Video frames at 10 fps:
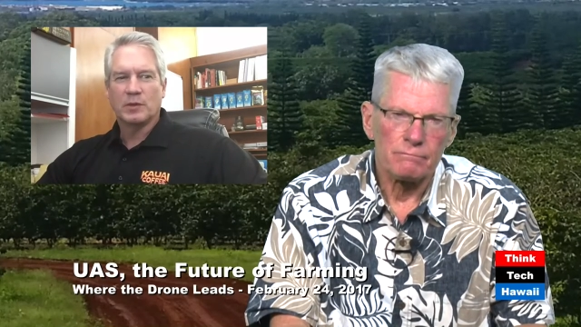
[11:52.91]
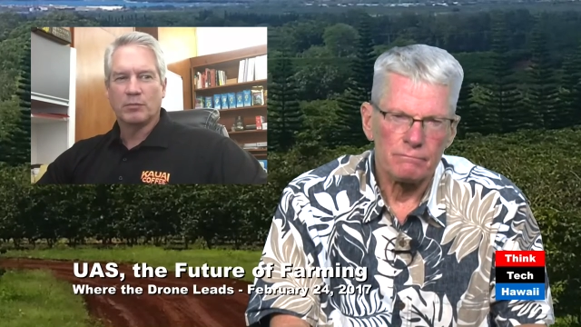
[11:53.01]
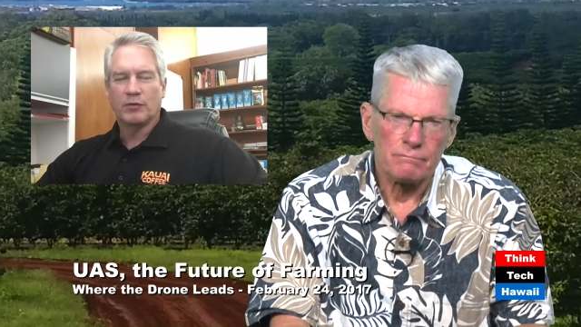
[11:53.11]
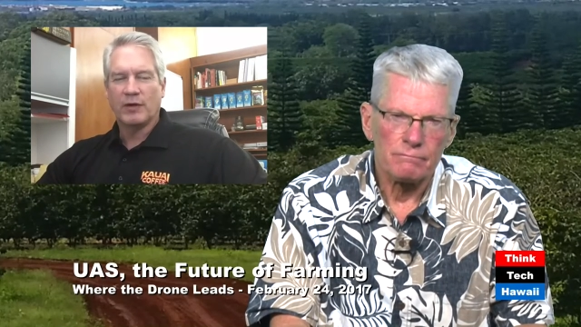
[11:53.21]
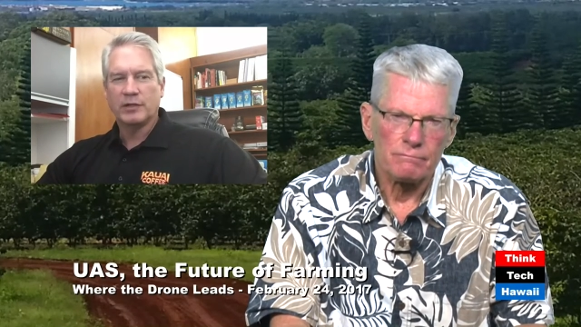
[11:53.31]

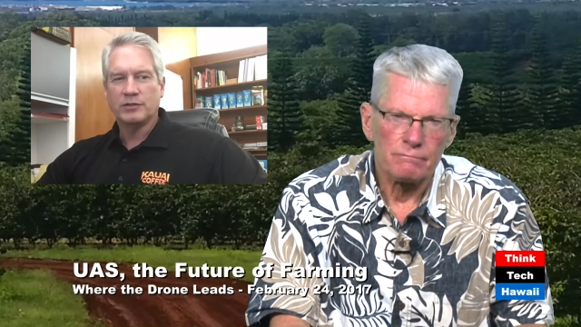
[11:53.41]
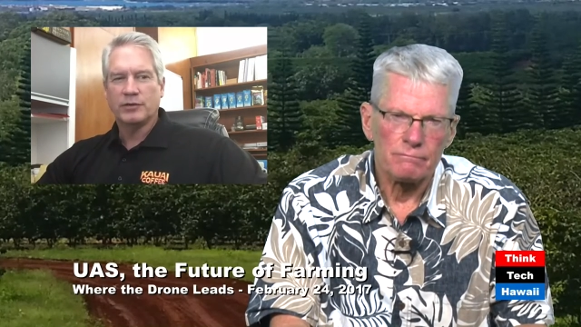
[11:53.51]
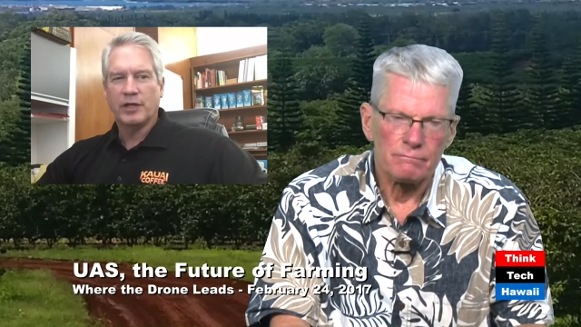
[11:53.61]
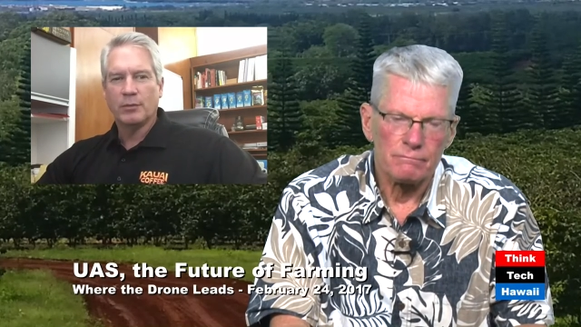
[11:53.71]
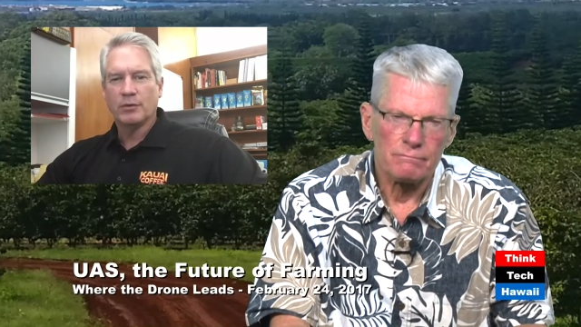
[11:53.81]
Speaker 1: provided
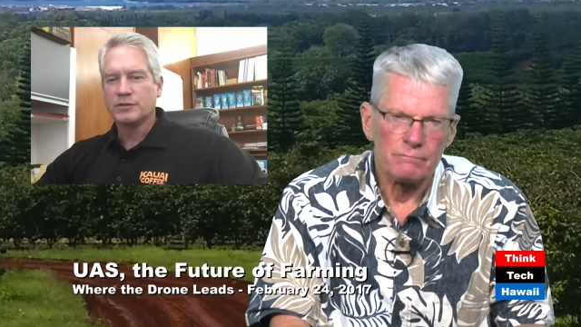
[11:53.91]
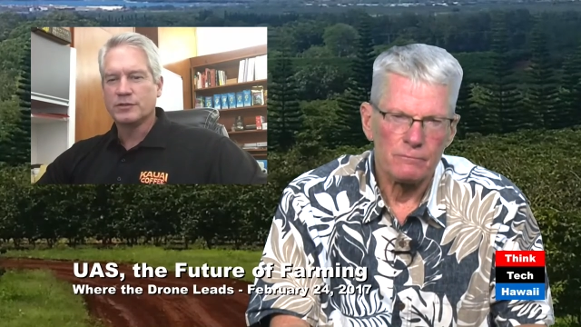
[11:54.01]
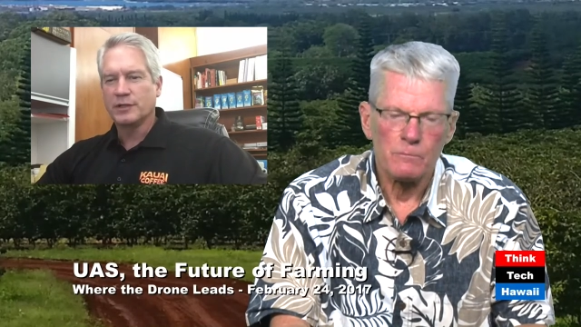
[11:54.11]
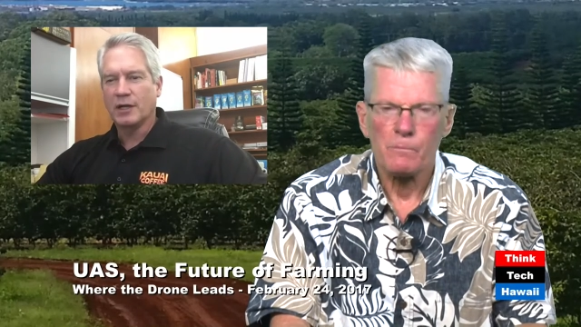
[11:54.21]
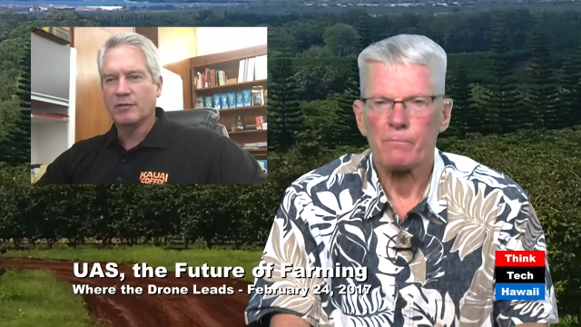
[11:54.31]
your neighbor is
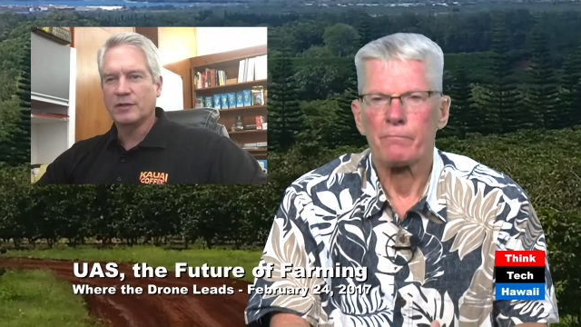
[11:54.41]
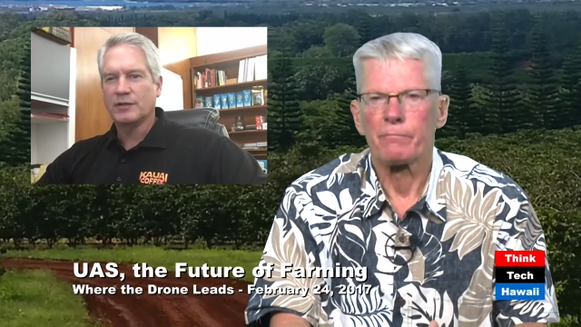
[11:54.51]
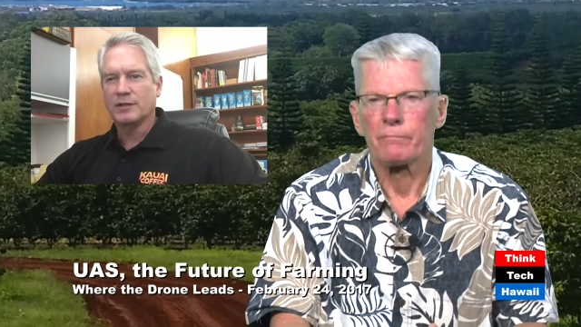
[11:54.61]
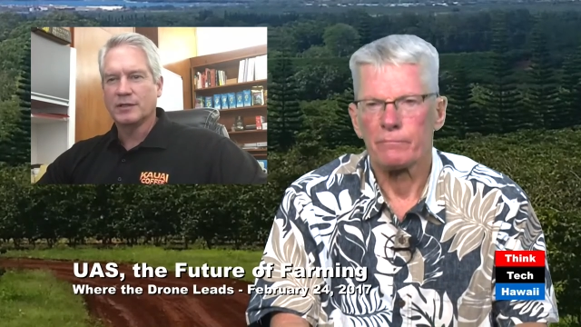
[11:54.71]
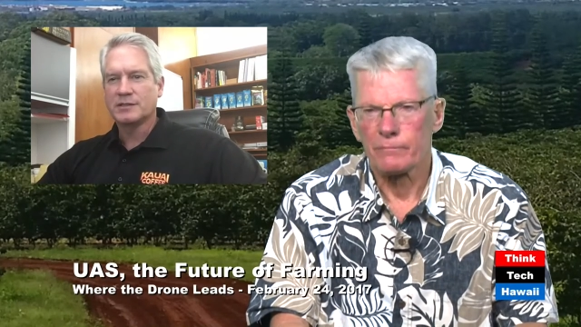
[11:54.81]
doing
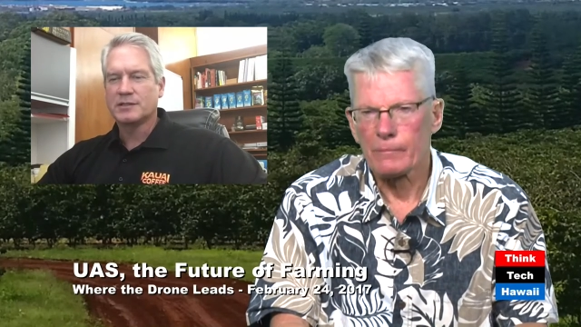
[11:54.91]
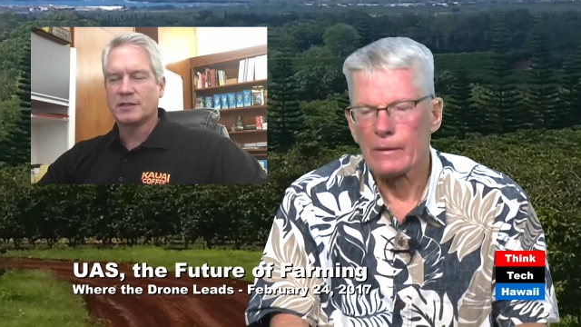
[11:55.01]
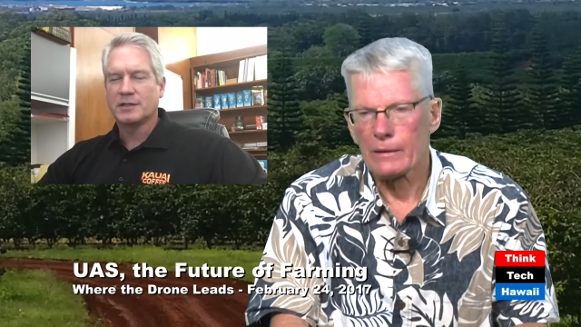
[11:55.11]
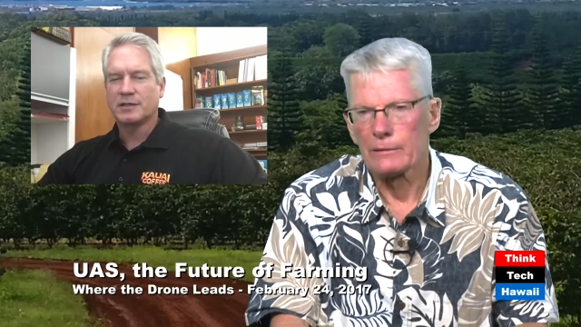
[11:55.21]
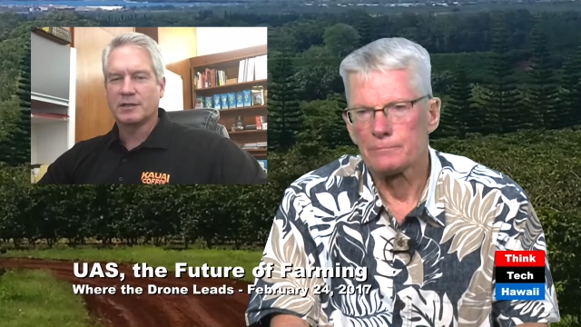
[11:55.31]
everything that's
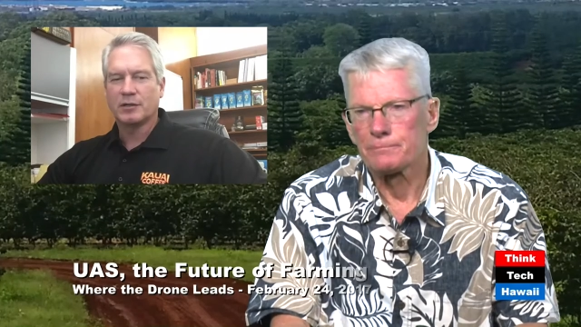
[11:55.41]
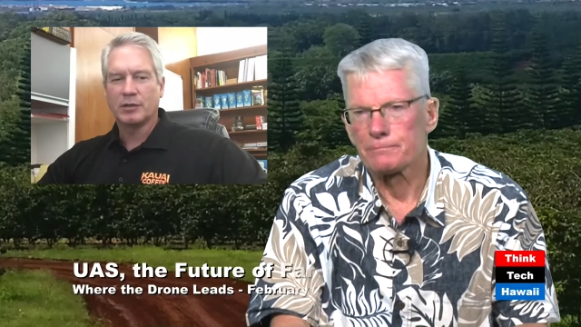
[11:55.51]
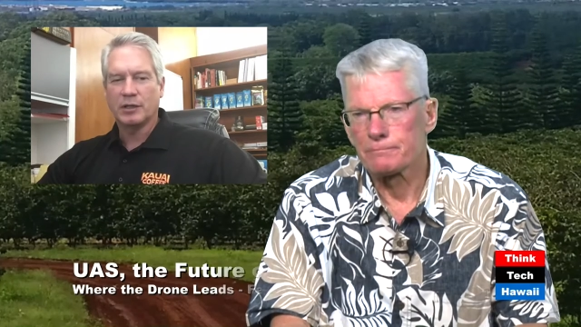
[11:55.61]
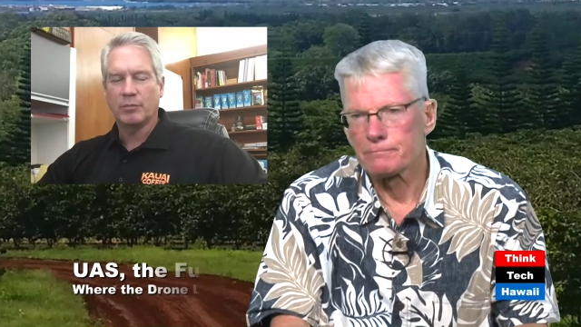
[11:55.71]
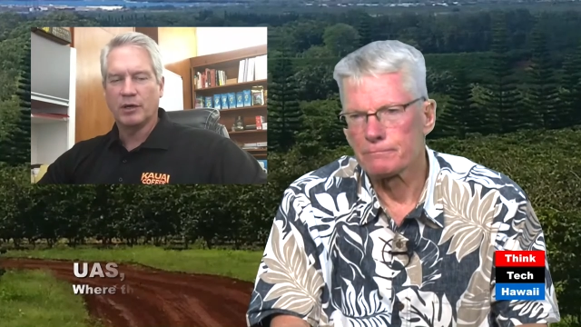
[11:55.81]
uh,
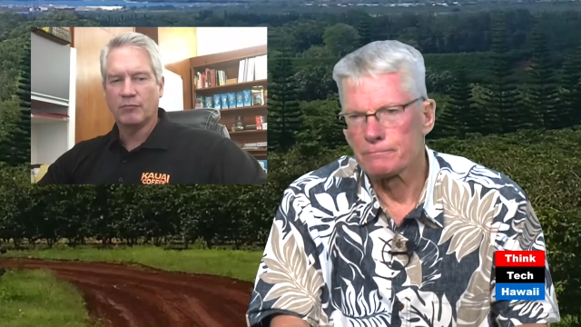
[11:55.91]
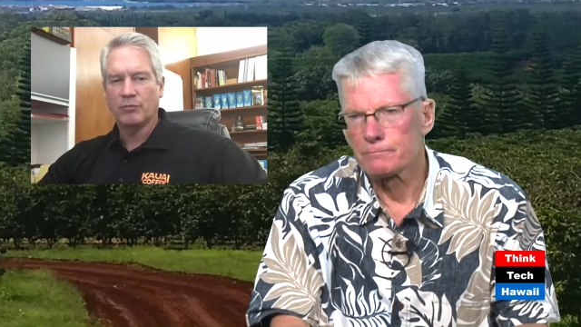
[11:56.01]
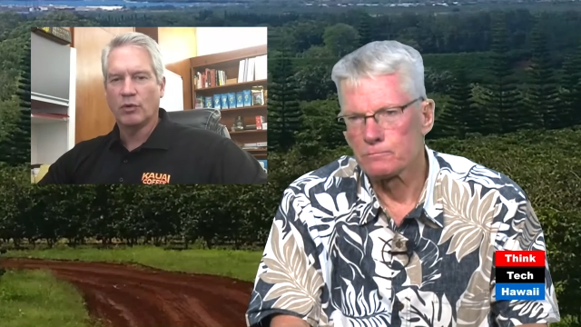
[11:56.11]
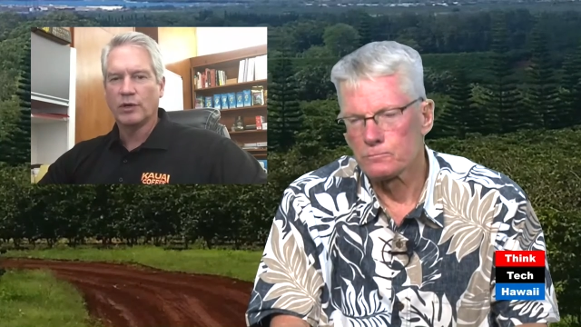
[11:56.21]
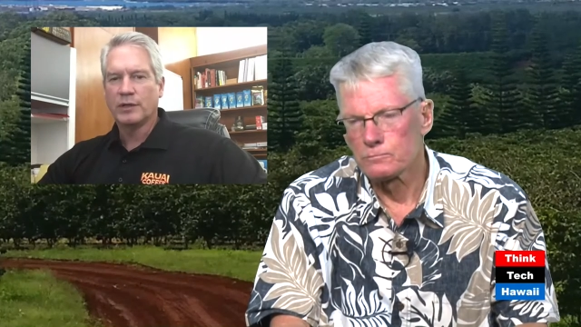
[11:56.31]
completely
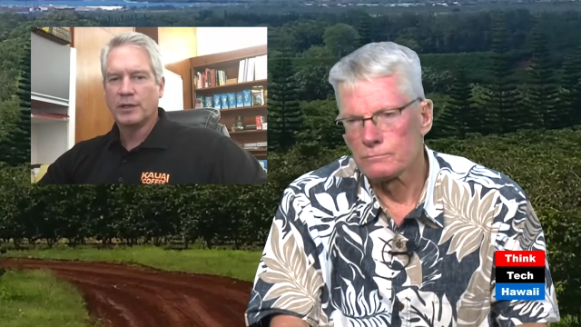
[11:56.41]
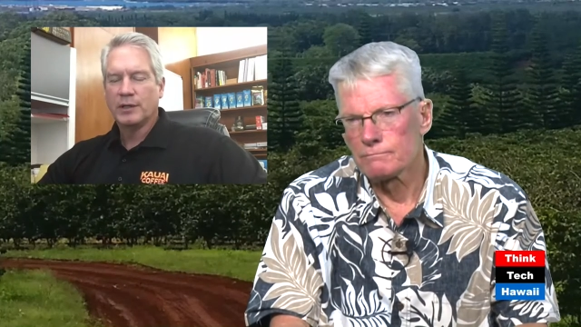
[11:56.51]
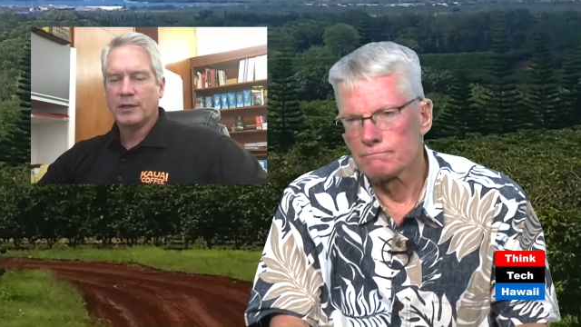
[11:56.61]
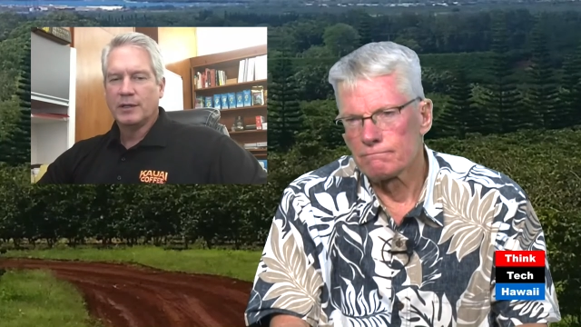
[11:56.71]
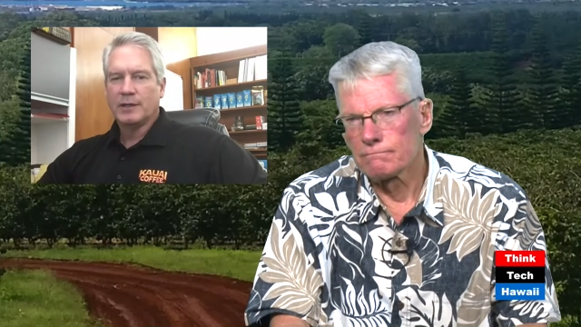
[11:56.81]
above board.